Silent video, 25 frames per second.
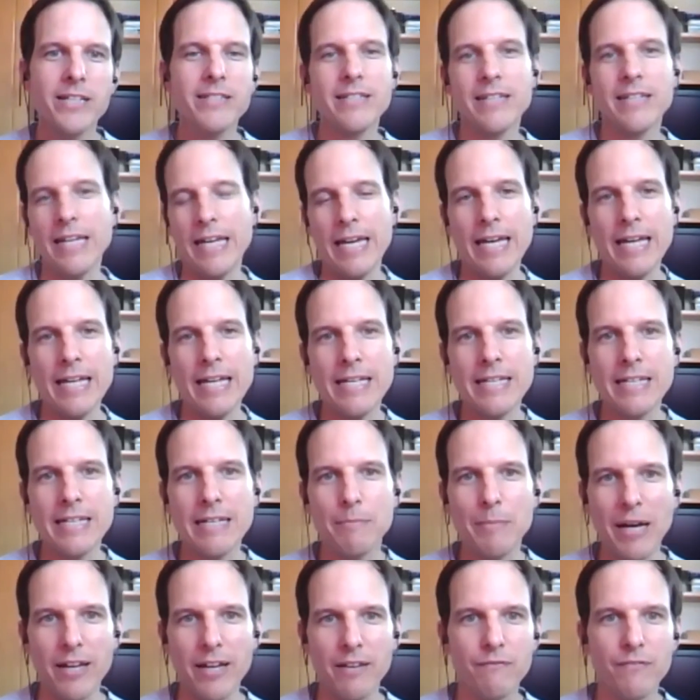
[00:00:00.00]
And um,
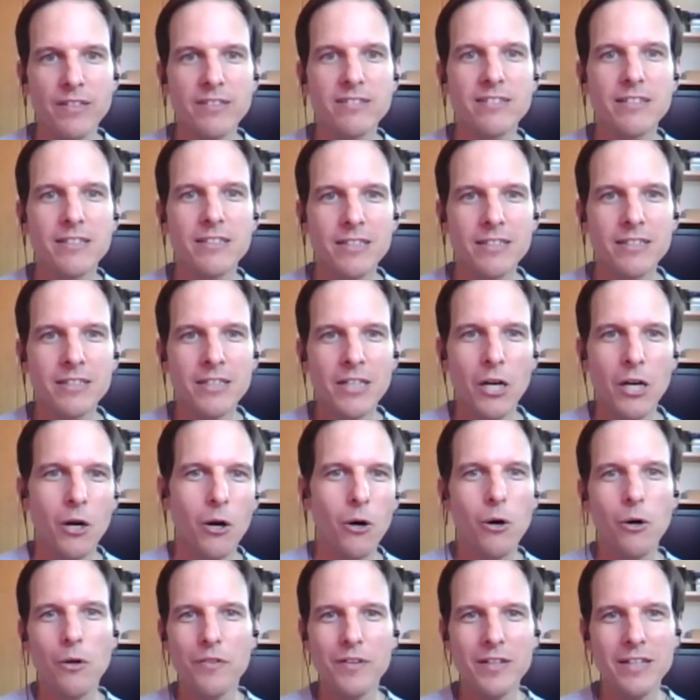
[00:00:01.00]
I visited
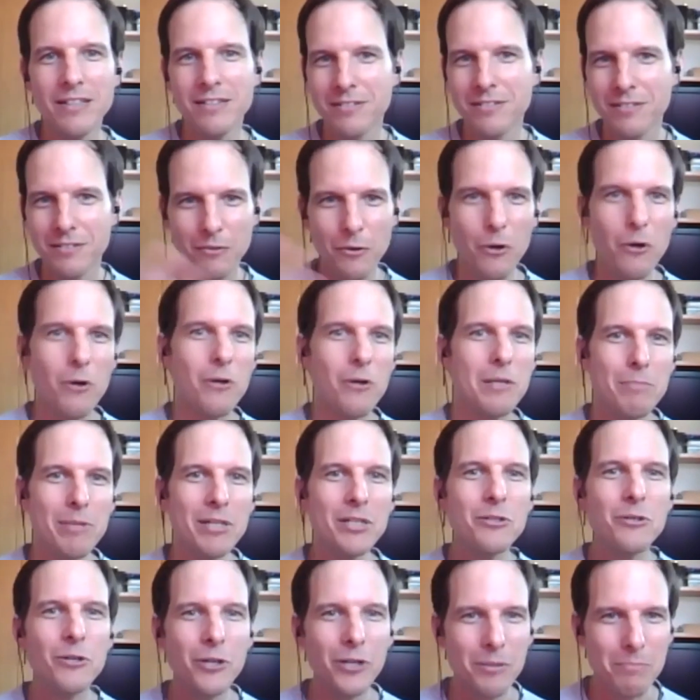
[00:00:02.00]
all these early
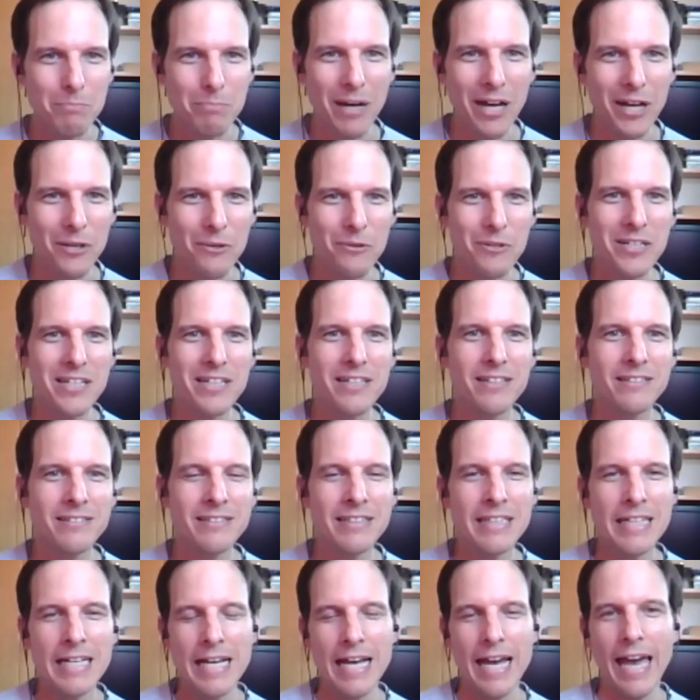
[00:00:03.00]
Bitcoin pioneers,
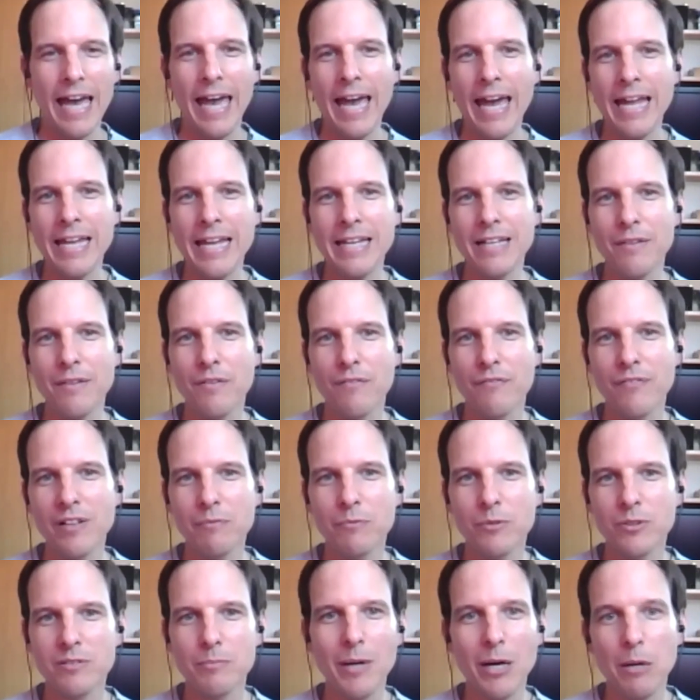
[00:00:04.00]
and uh, the film
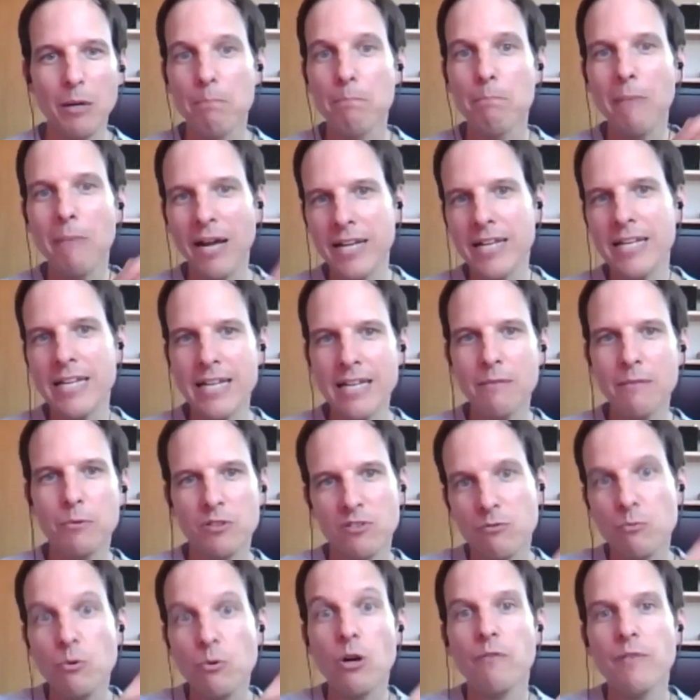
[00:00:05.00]
was about money, what's
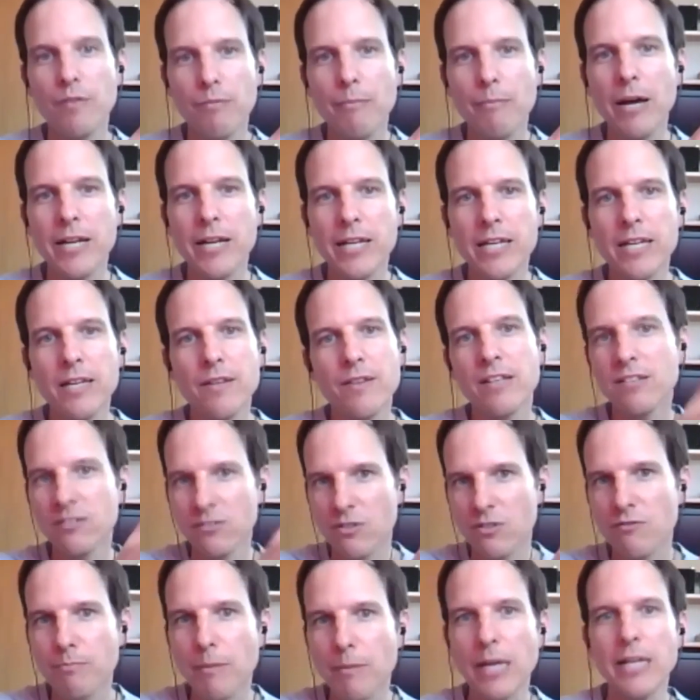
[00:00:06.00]
wrong with money, the history
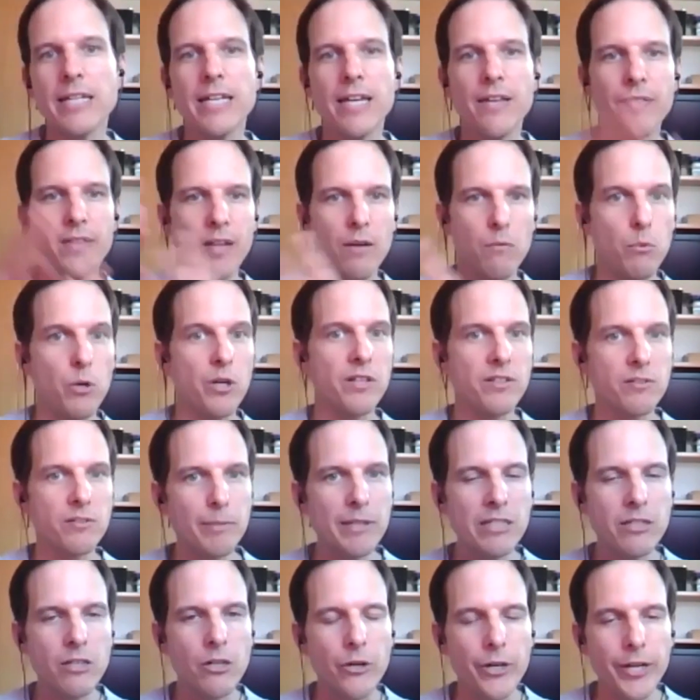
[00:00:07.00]
of money, and then what is
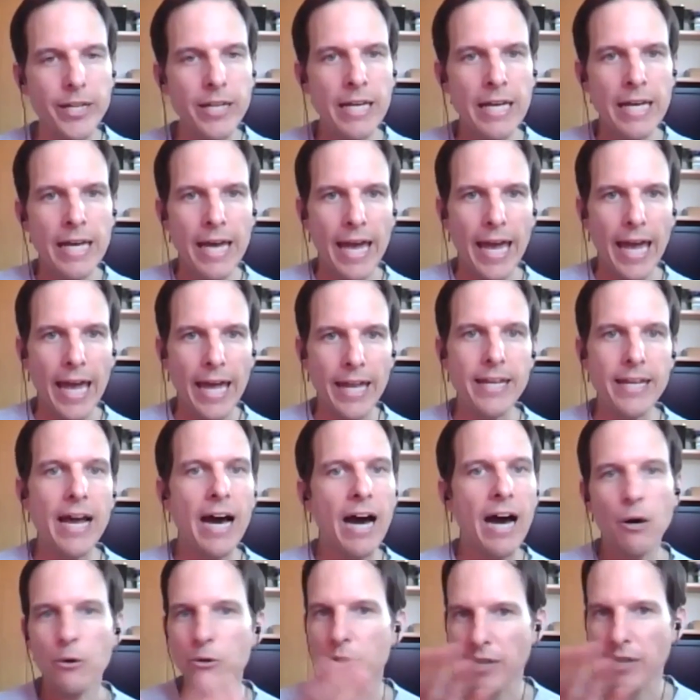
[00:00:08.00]
Bitcoin. And
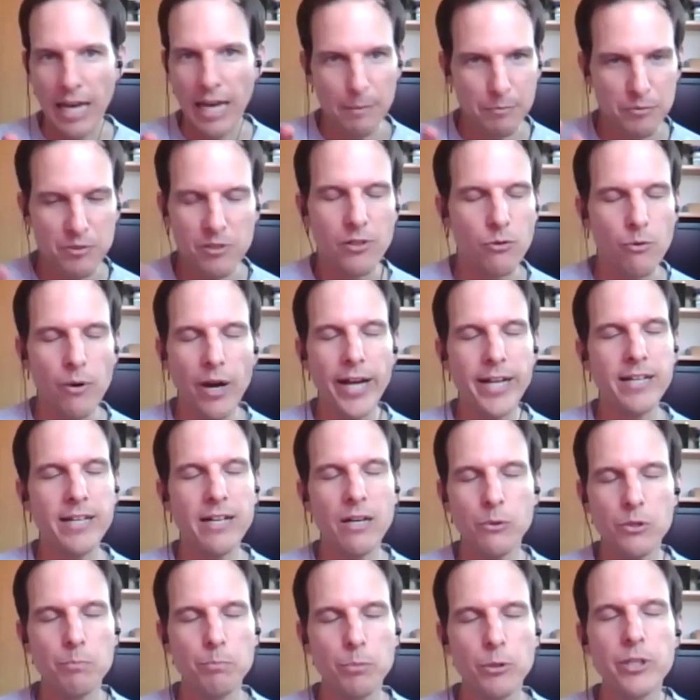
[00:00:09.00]
now you're absolutely right how
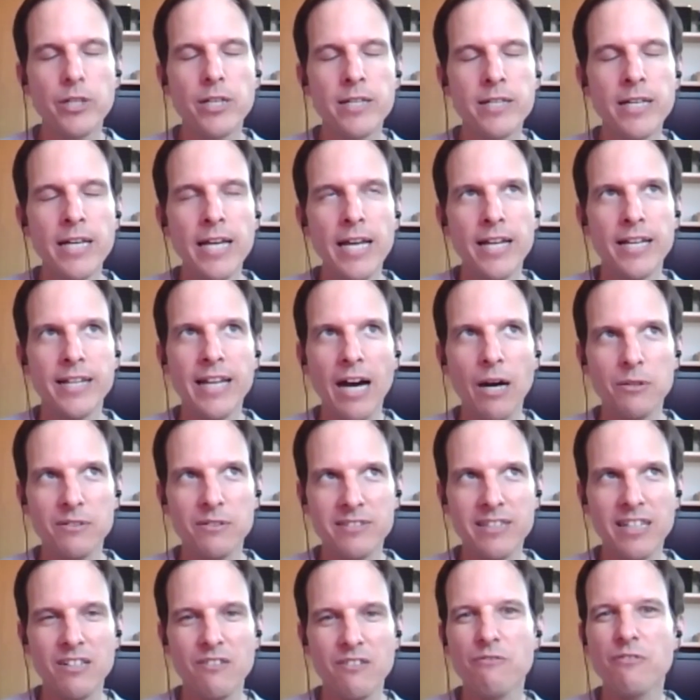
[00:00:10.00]
you put it. Now it's
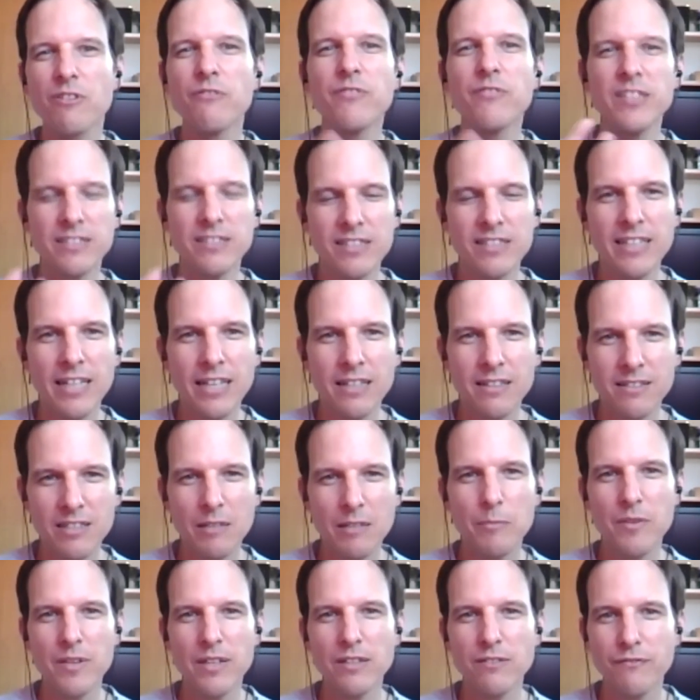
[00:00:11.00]
kind of revisiting some
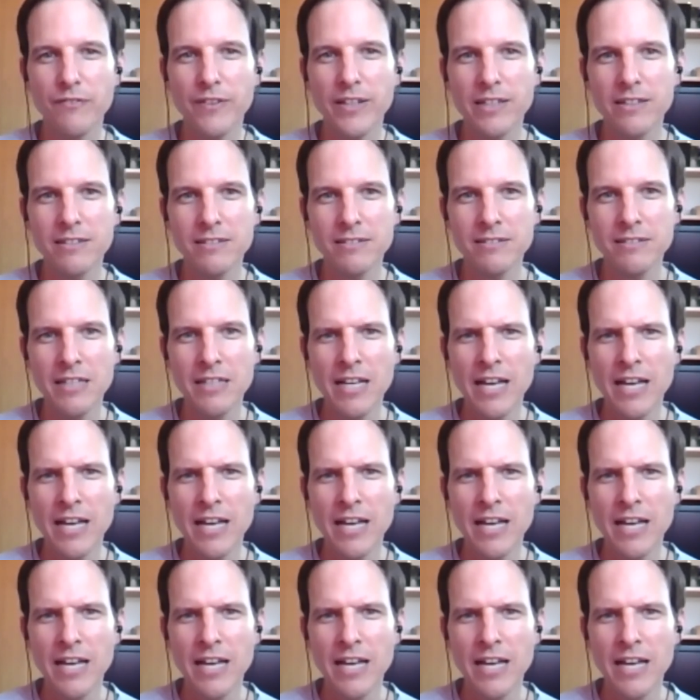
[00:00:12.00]
of these figures.